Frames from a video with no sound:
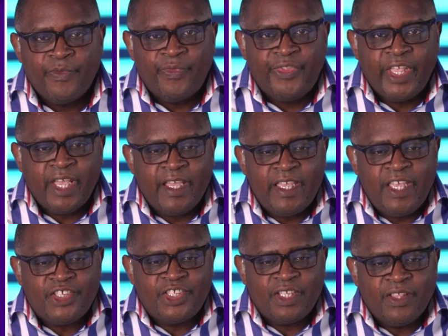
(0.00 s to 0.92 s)
there
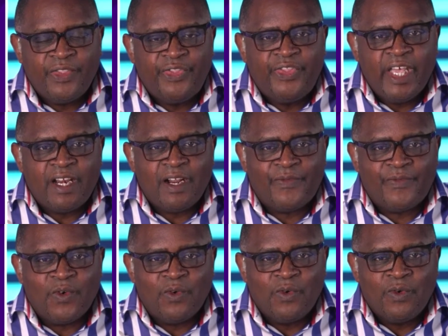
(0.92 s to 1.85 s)
is
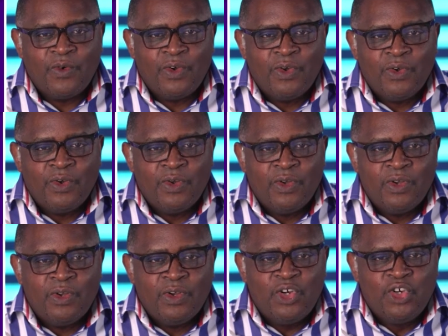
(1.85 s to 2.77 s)
therefore
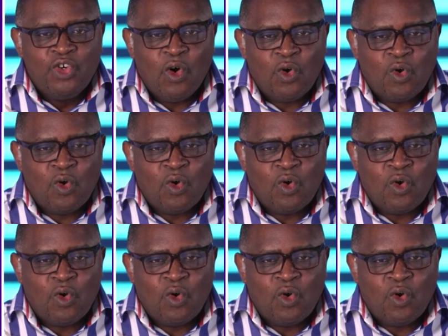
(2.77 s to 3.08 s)
no